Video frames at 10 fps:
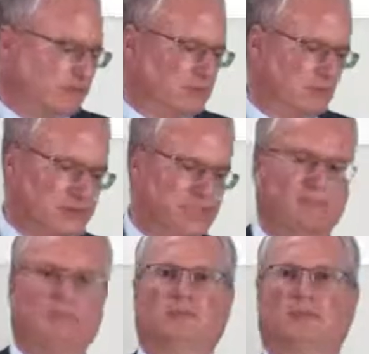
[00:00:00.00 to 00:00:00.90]
one
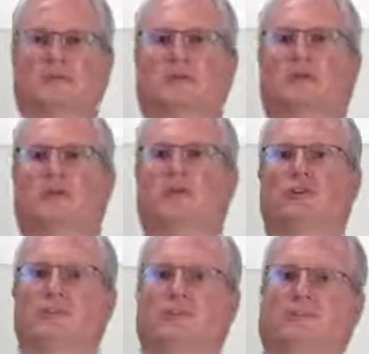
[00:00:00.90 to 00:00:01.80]
CPU has 10
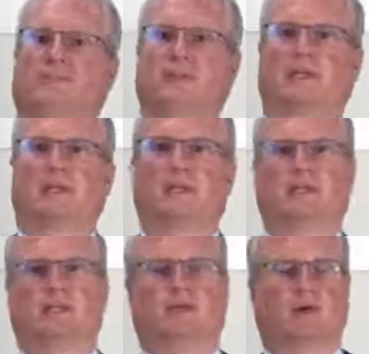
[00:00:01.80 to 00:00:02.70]
cores,
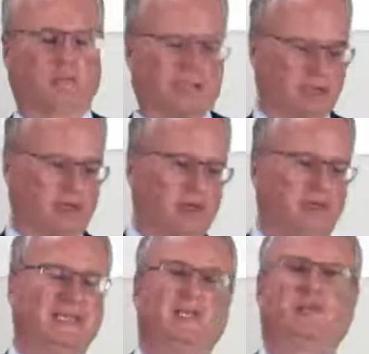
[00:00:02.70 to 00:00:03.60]
and these cores are called
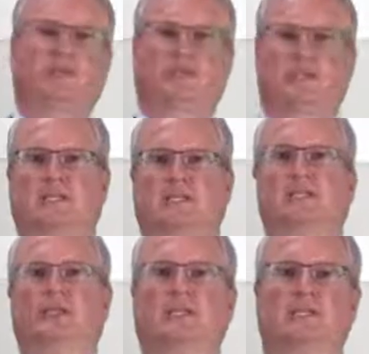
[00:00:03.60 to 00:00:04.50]
PU, processing
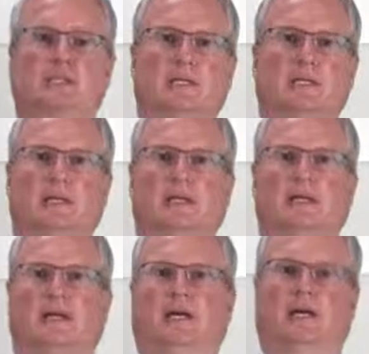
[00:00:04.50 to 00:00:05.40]
units.
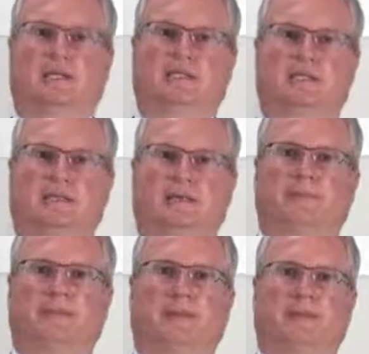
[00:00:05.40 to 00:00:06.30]
And
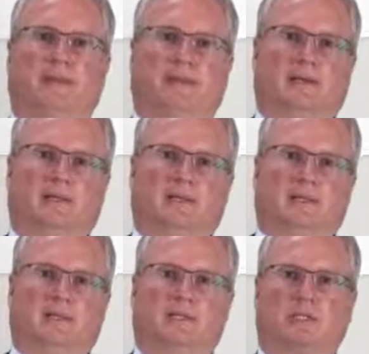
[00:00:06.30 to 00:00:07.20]

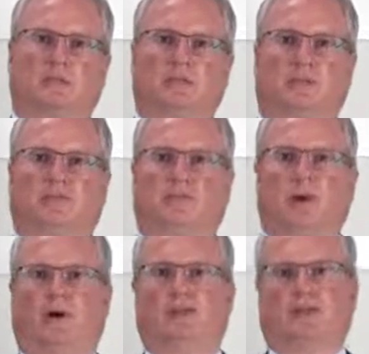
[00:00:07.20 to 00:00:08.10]
it's possible to have
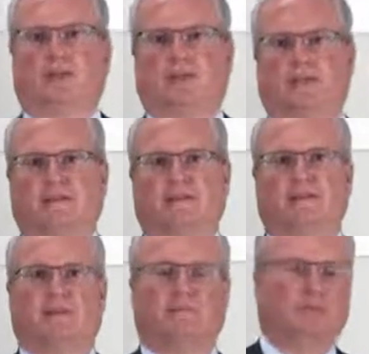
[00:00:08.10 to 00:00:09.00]
about
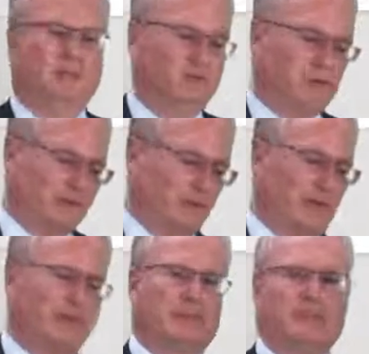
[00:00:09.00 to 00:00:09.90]
170 PUs
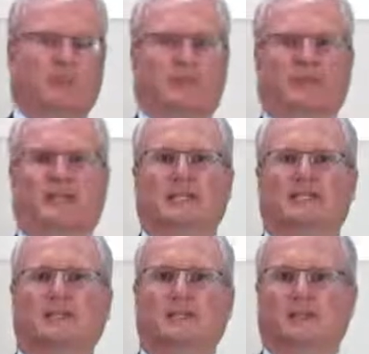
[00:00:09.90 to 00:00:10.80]
available to the
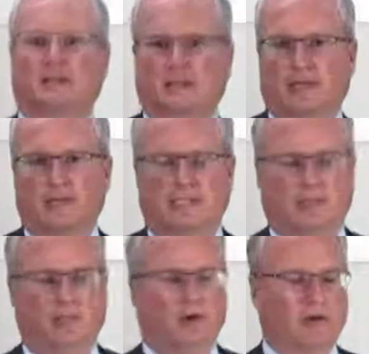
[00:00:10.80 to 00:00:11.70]
customer. There are
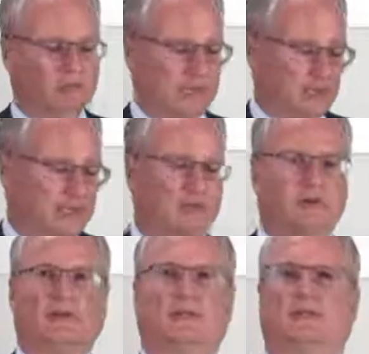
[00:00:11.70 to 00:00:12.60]
some more for
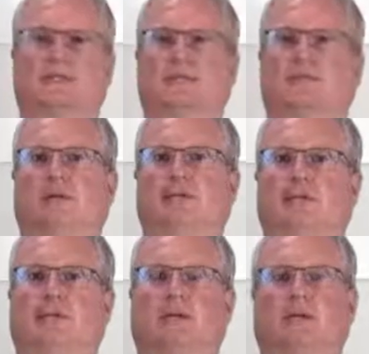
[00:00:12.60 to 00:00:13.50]
internal
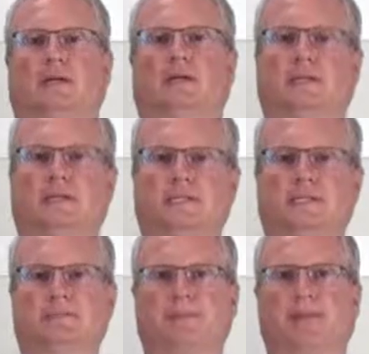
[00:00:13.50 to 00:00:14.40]
administration things.